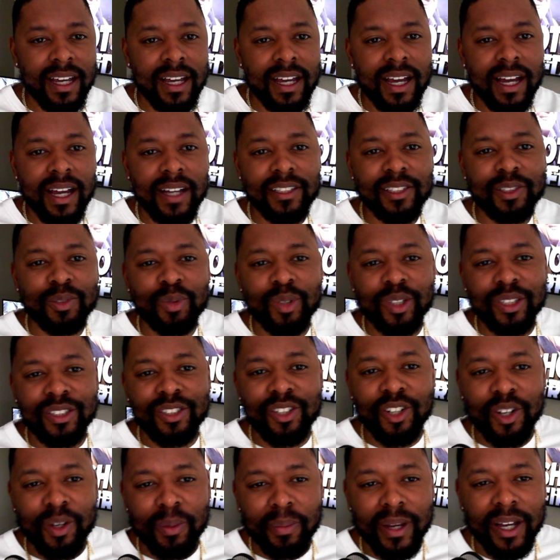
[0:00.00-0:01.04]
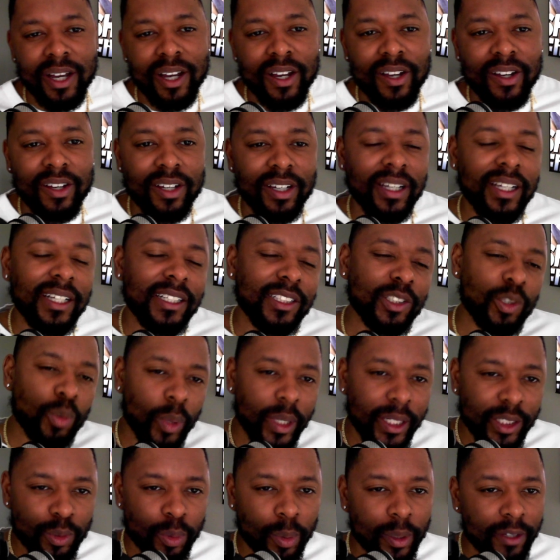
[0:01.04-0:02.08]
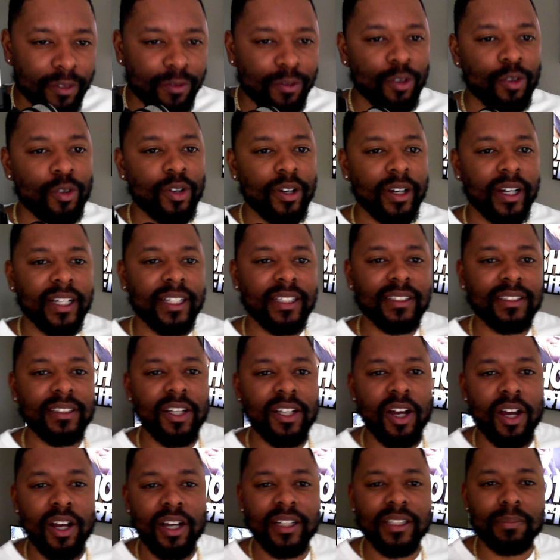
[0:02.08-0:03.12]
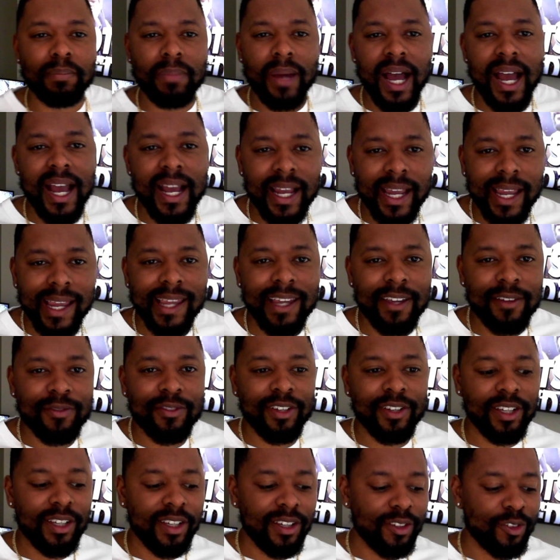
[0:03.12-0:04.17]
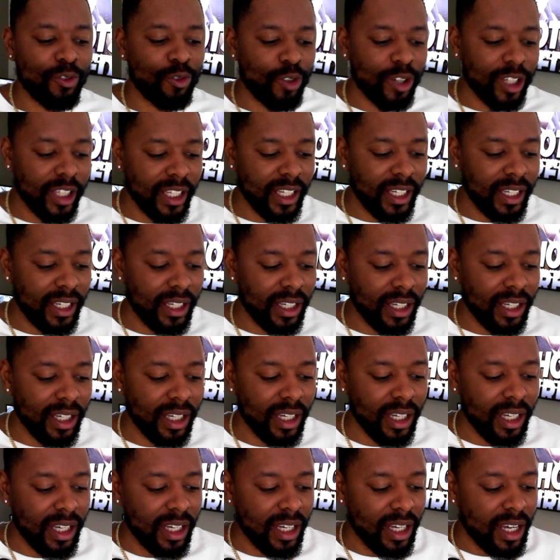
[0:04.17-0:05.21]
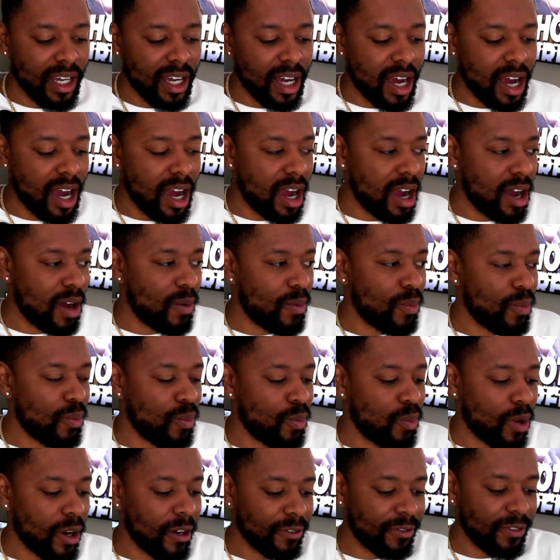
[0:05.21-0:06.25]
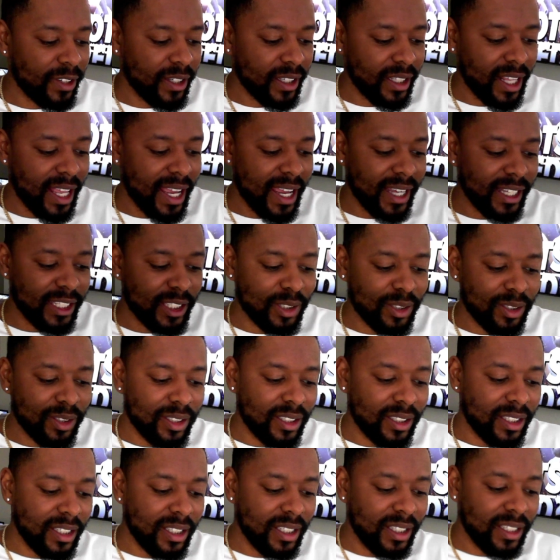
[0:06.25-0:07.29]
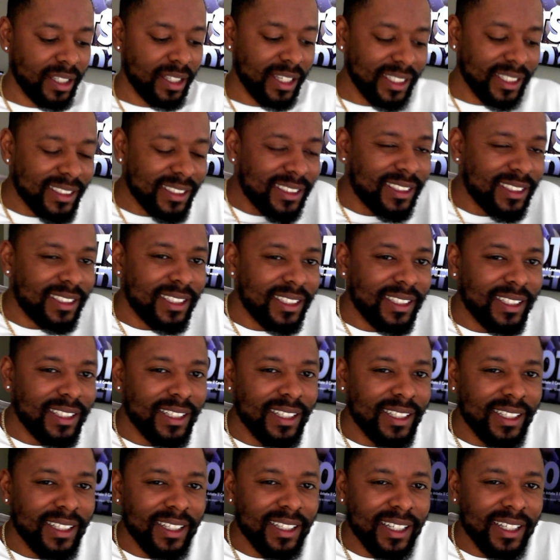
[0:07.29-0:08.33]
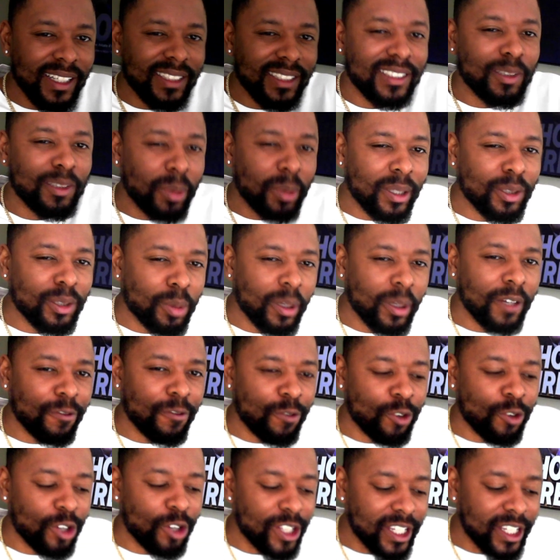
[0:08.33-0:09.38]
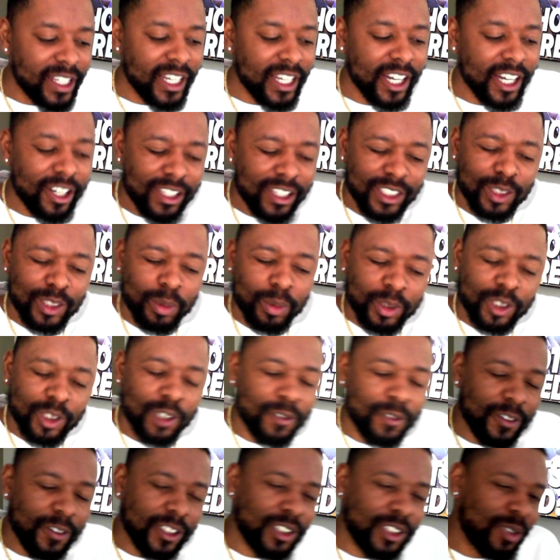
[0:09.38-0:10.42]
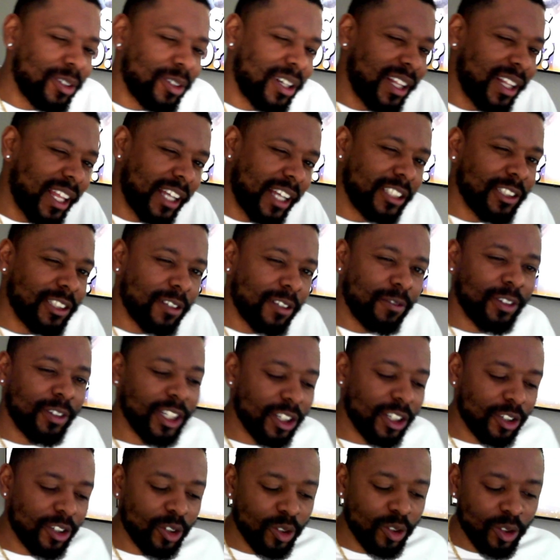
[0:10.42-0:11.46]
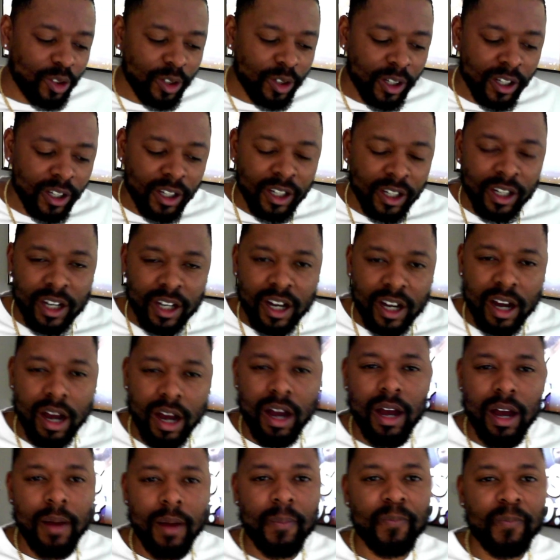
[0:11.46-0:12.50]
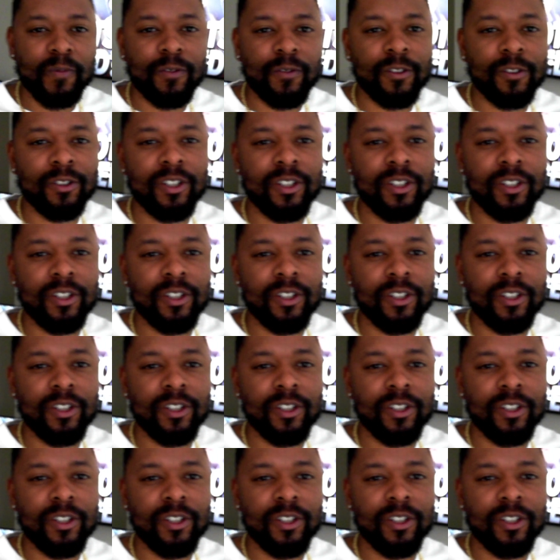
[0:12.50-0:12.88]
just want to talk about in 2024, is buying an EV really worth it? Like, is 2024 the year to switch over to an electric vehicle? For real,